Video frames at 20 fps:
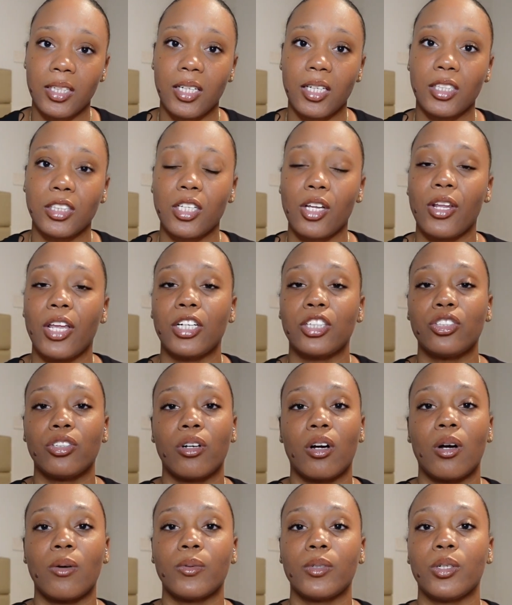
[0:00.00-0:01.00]
so that you're
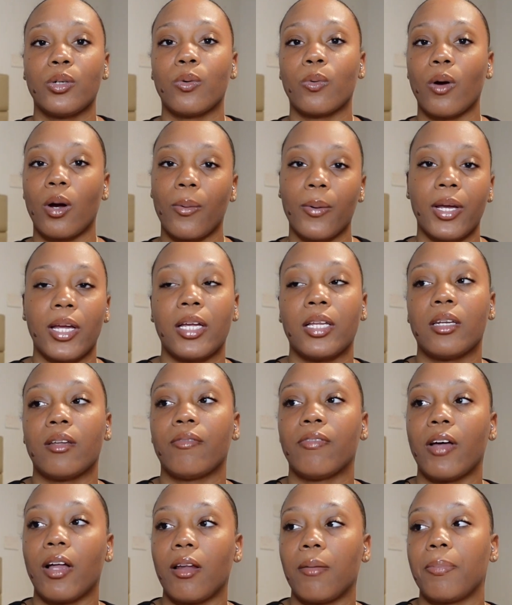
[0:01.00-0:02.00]
only growing and
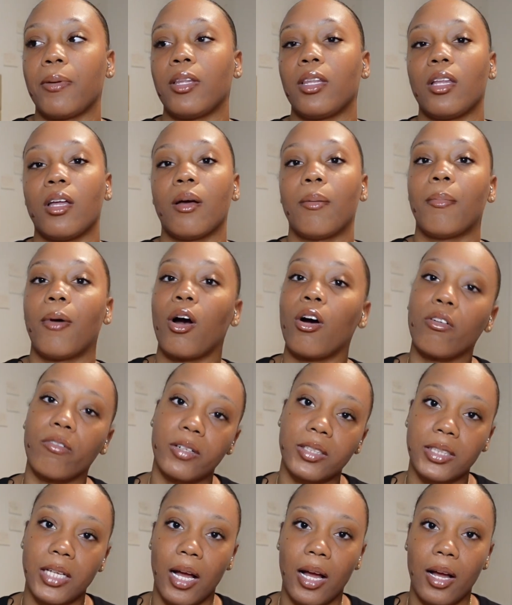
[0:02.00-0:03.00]
developing them over
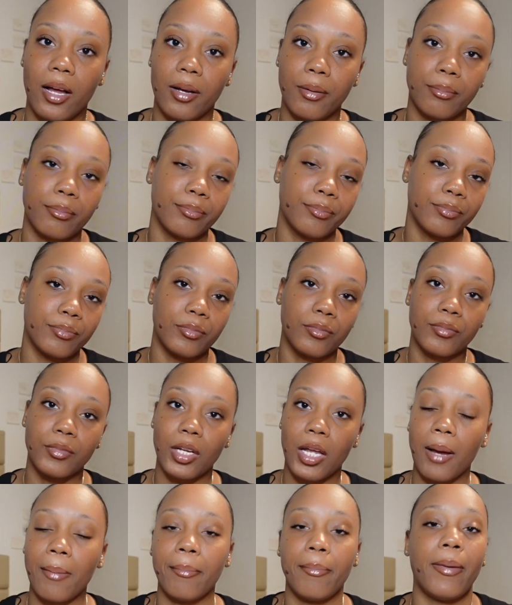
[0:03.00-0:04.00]
time.
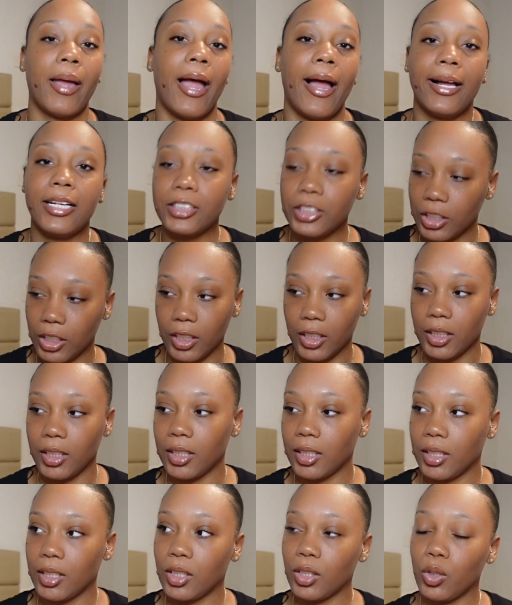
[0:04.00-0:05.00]

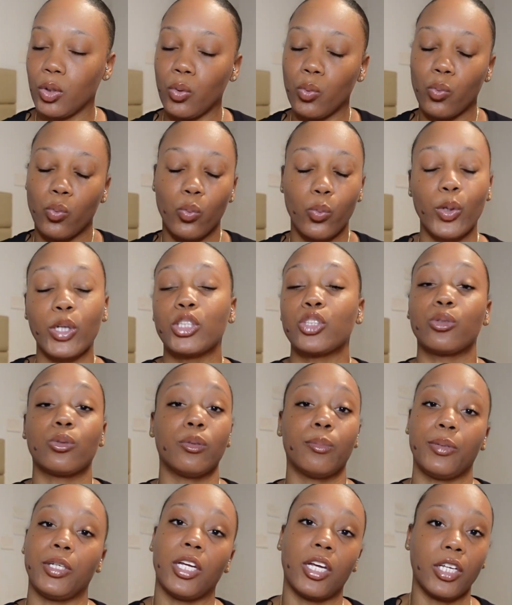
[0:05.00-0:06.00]
Imagine what you will
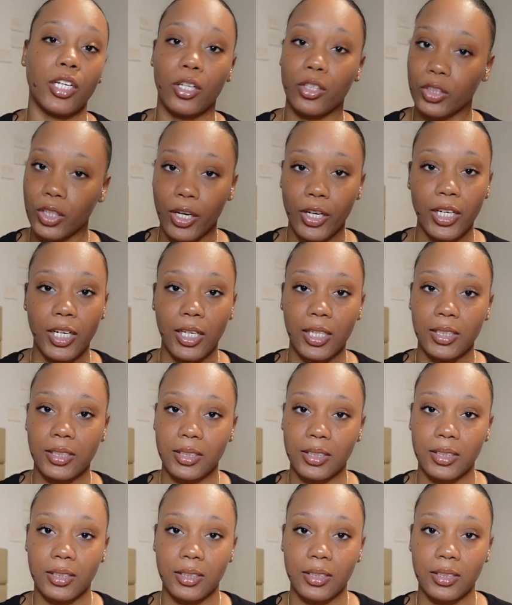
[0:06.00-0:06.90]
be in your 30s.